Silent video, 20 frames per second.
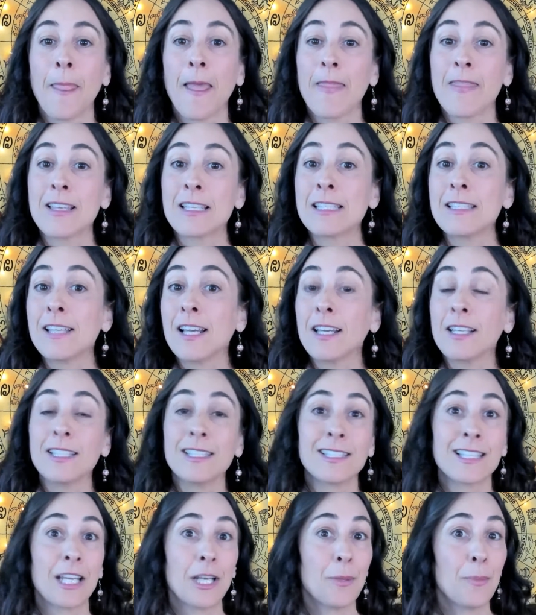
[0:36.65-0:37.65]
The sun
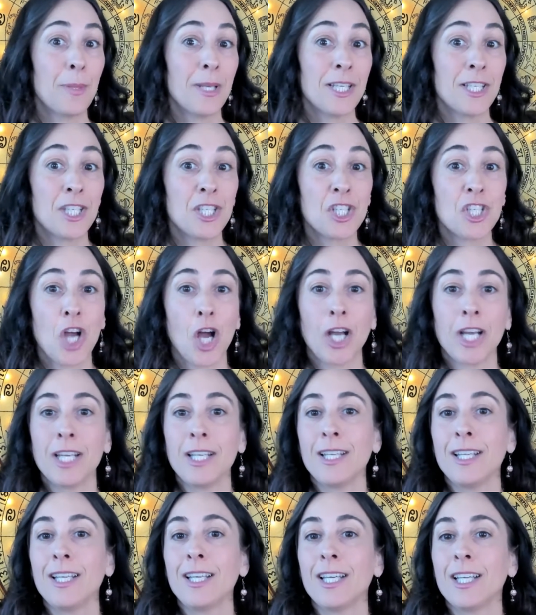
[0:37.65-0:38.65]
is going to be
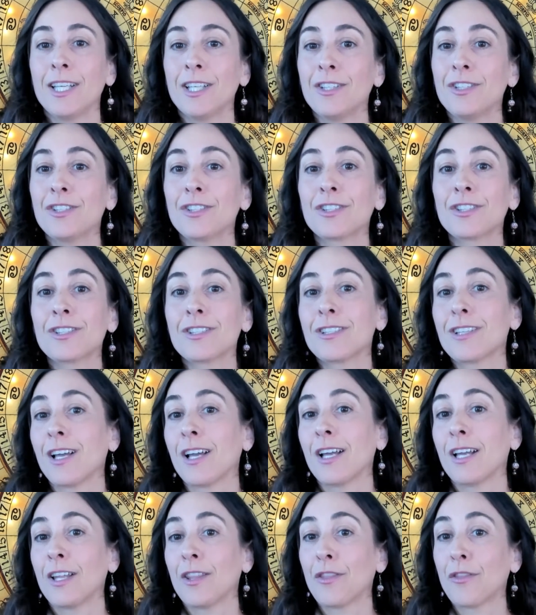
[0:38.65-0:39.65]
shining in your
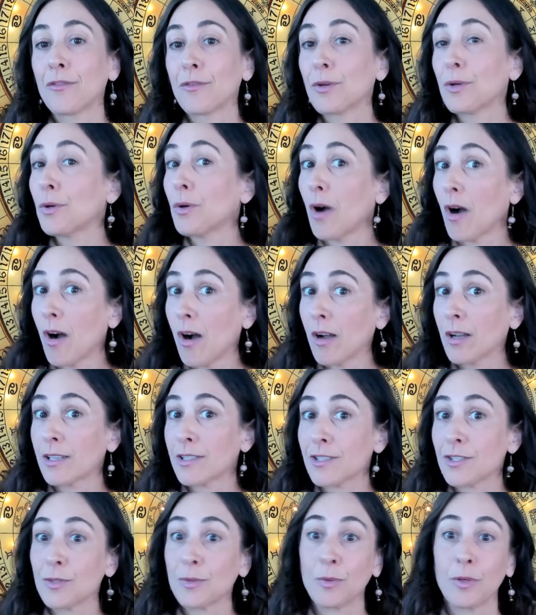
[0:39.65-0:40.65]
sign through
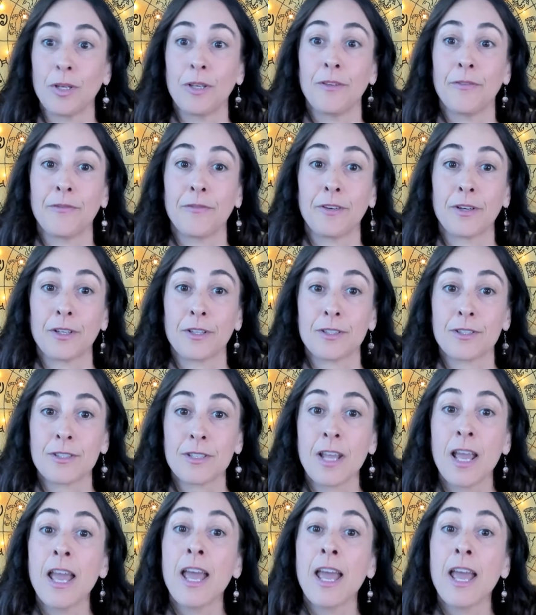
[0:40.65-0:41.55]
August 21st,